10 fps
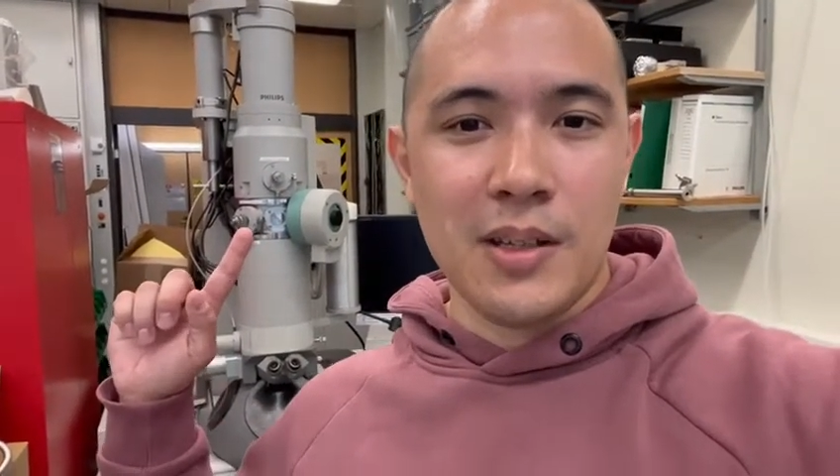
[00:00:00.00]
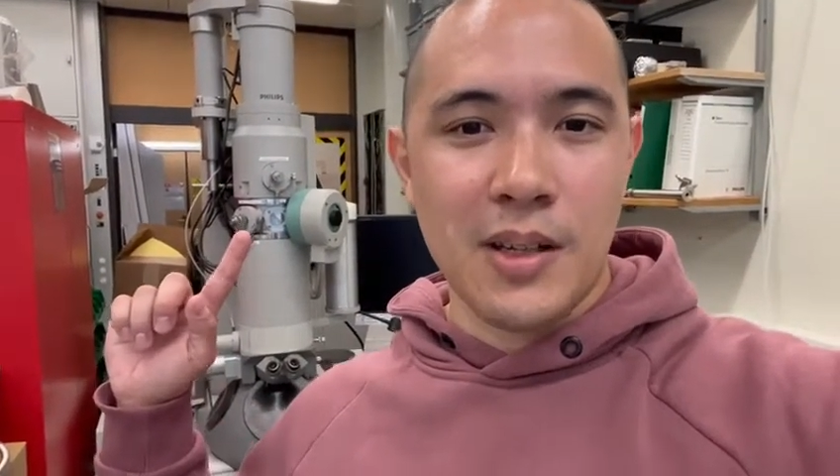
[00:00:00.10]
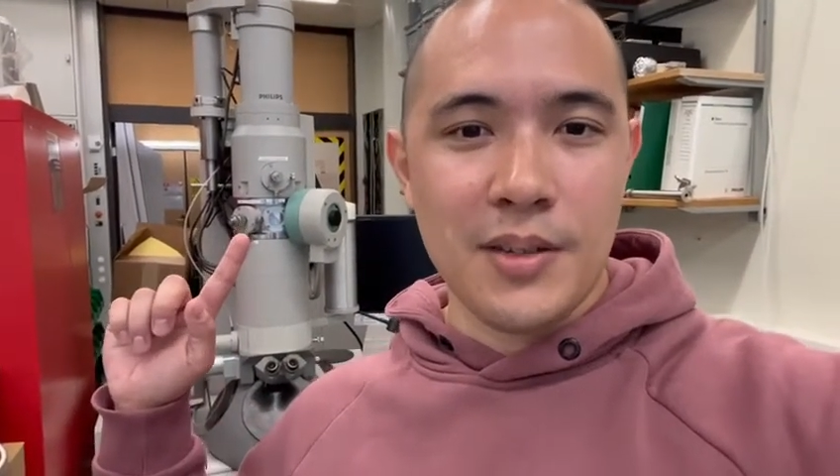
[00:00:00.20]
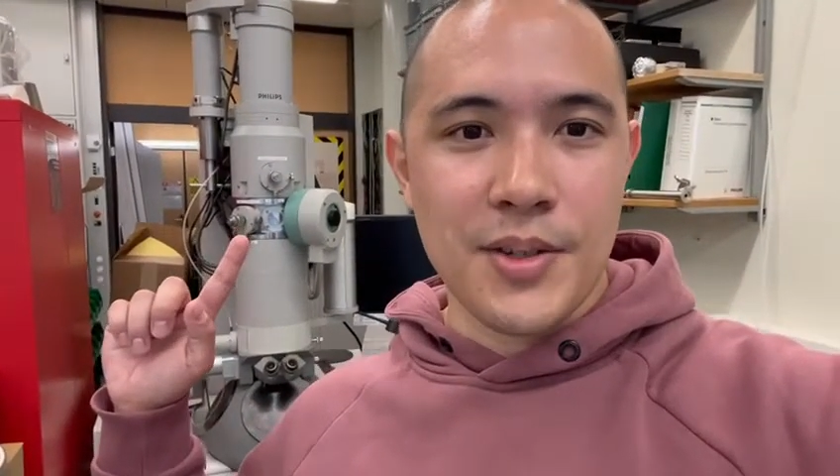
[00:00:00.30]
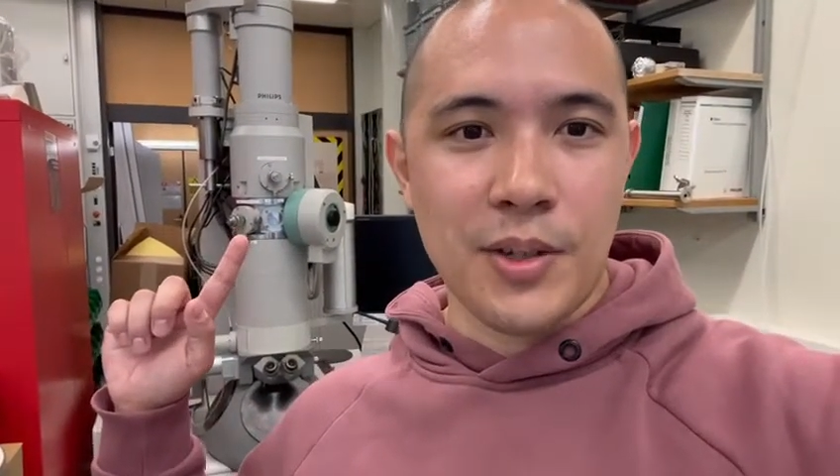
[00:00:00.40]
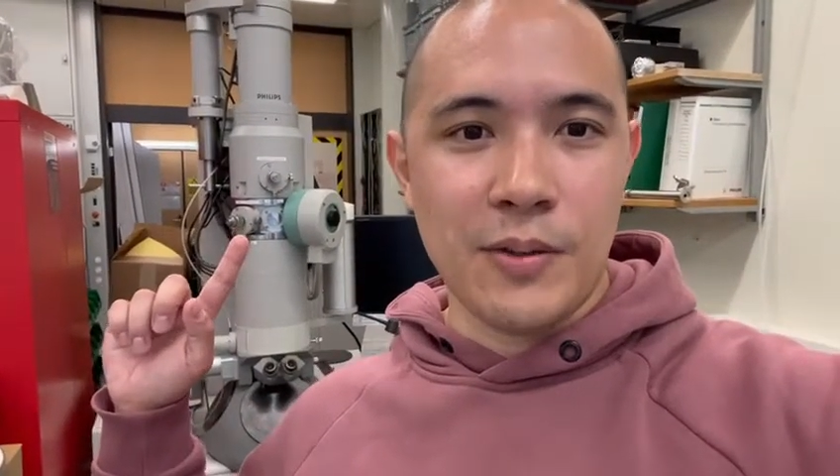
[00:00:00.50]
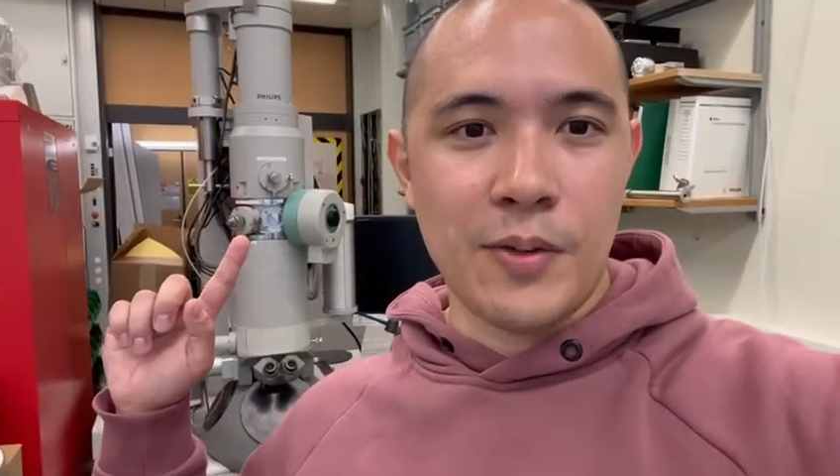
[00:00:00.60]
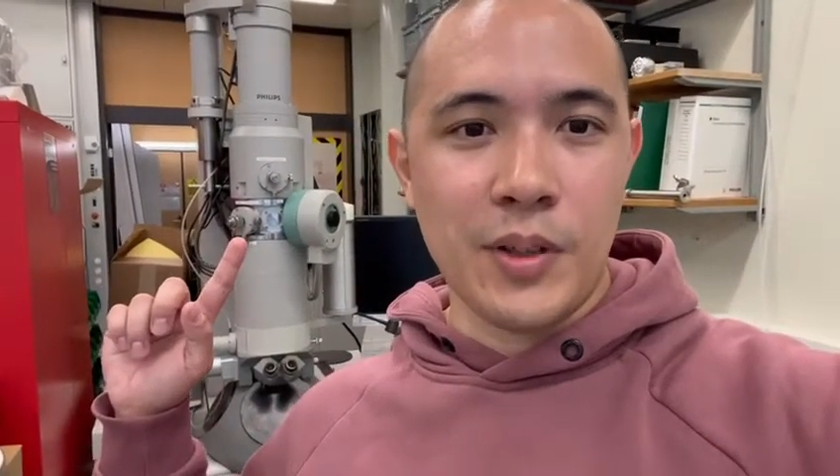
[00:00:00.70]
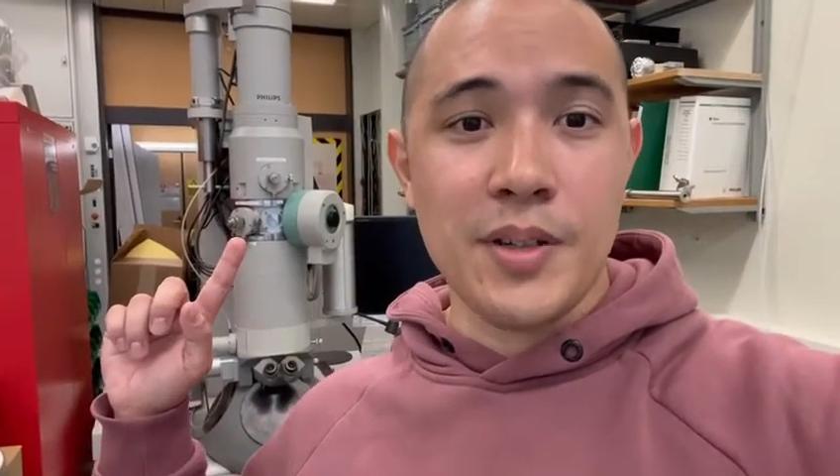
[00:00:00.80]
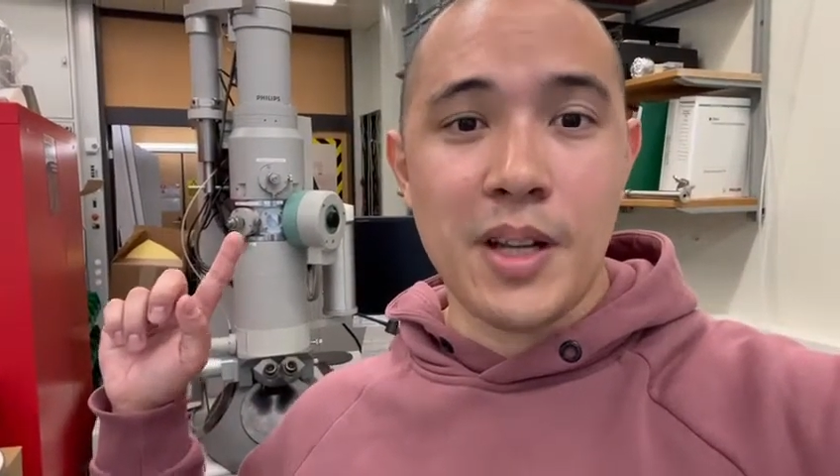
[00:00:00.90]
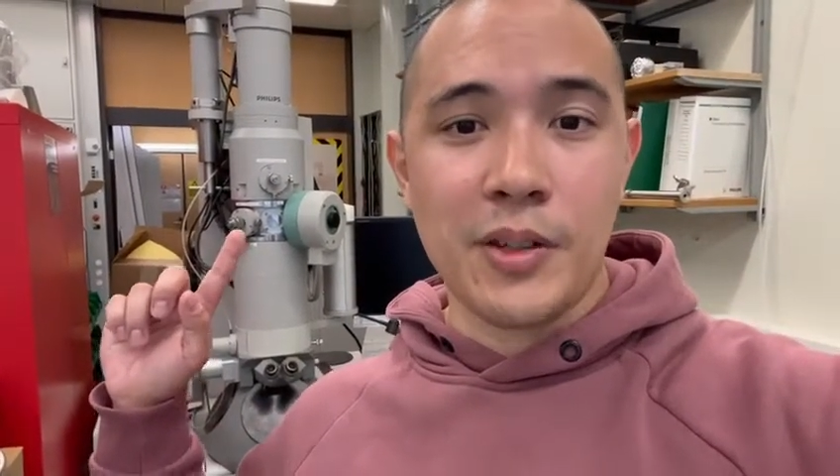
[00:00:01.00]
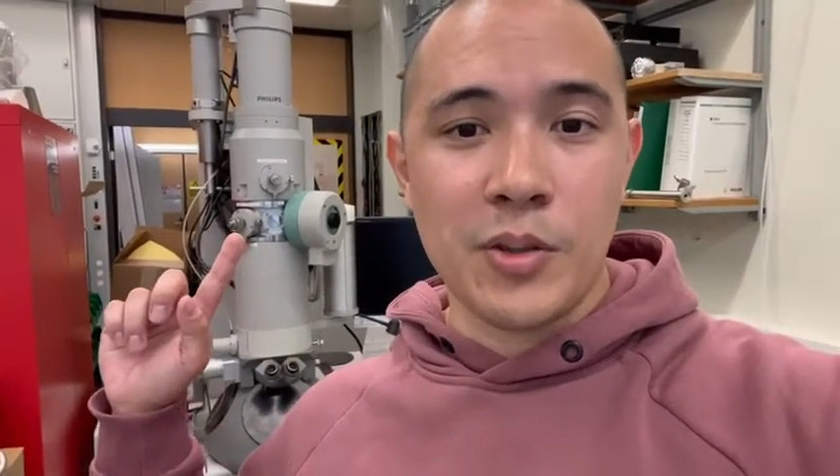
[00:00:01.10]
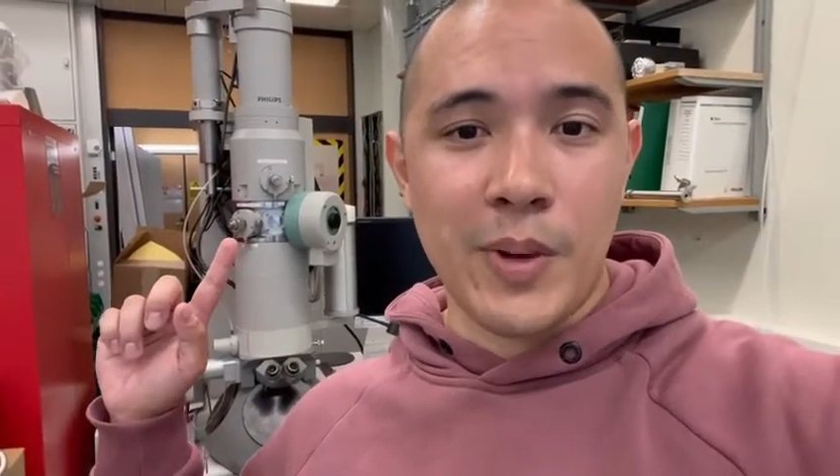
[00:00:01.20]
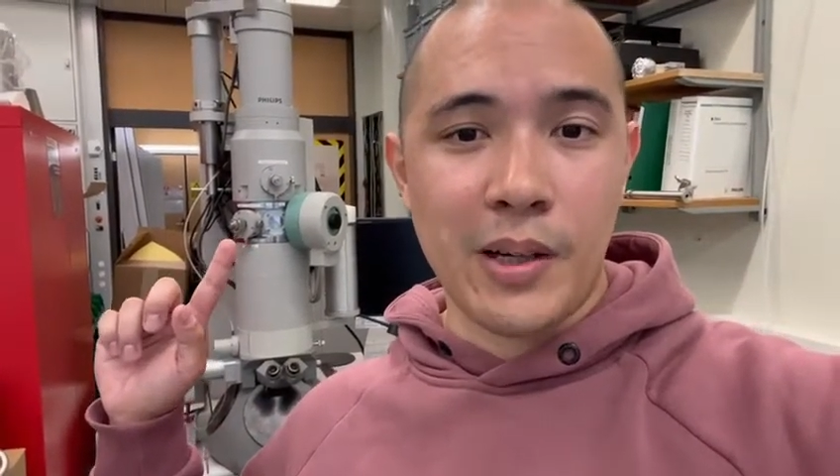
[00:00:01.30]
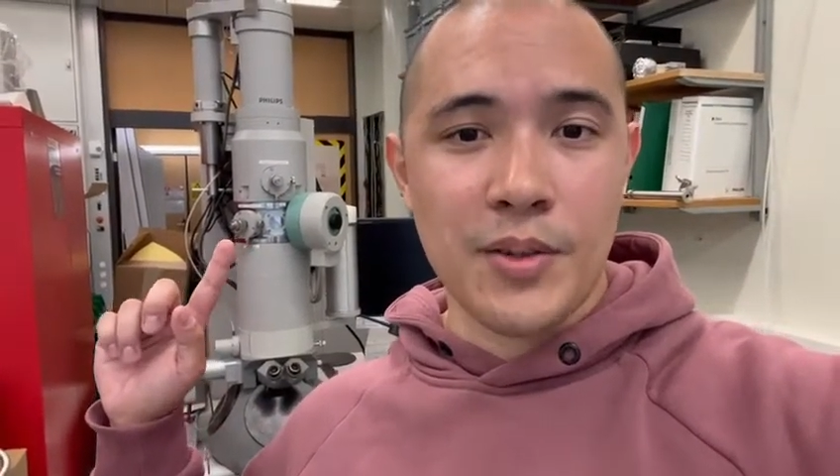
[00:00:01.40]
And so for these
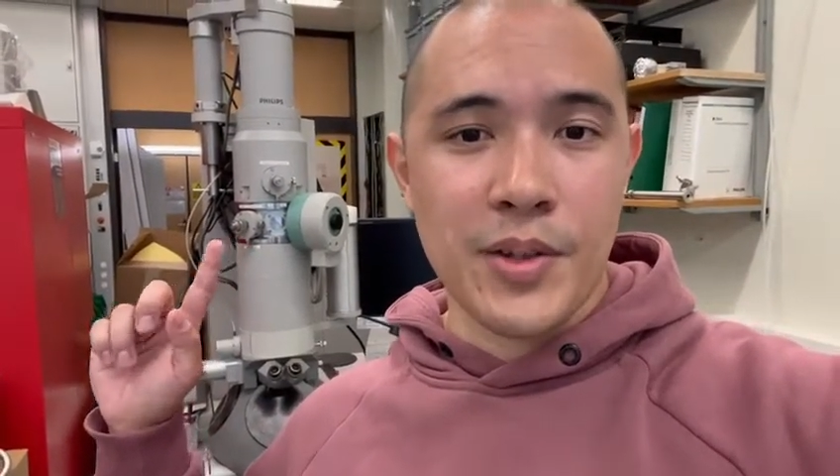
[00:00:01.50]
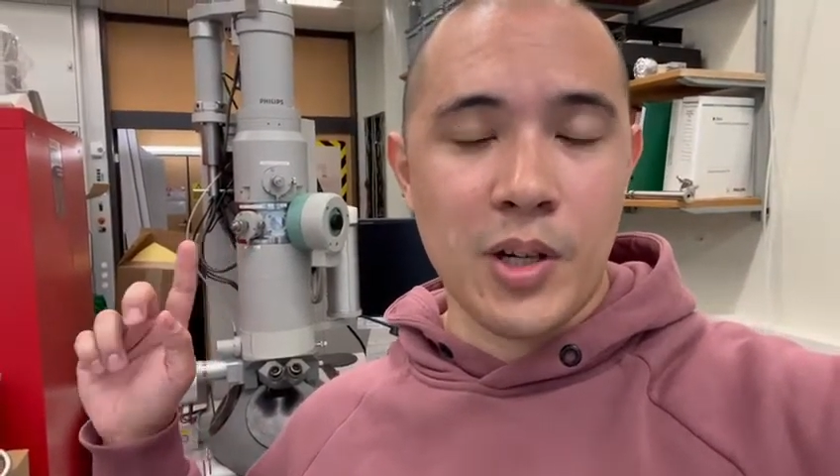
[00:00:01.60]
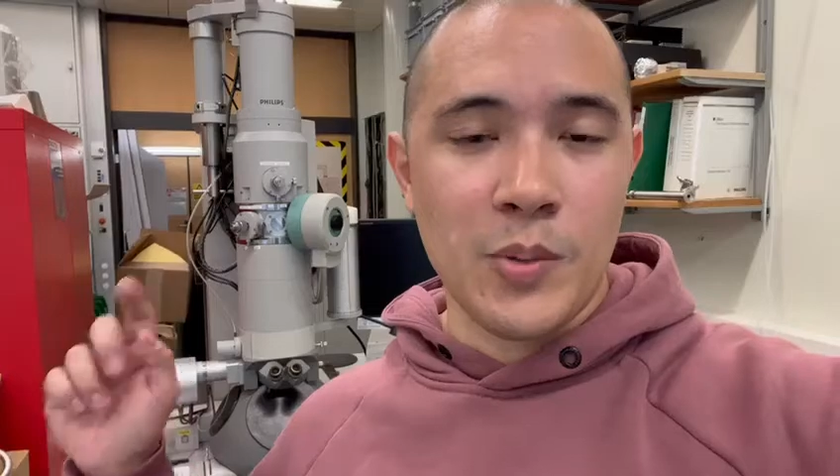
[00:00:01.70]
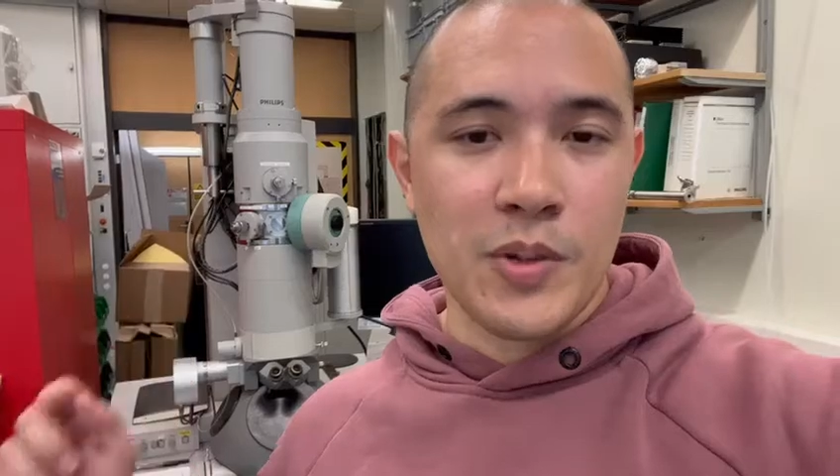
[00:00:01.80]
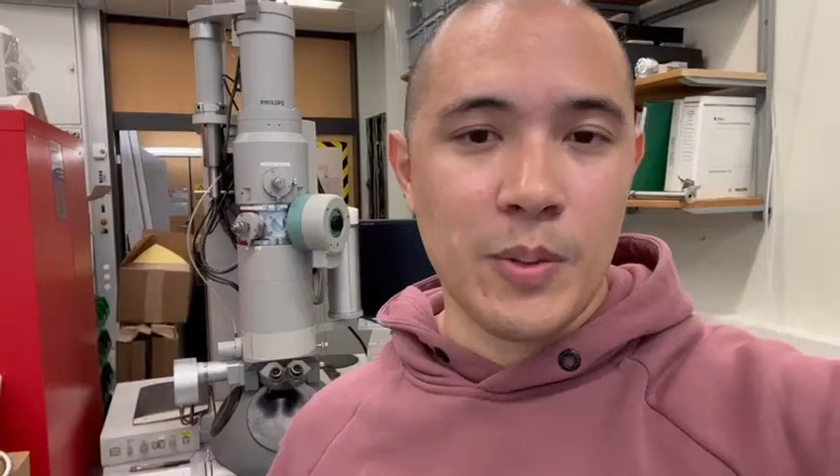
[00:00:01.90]
electron microscopes,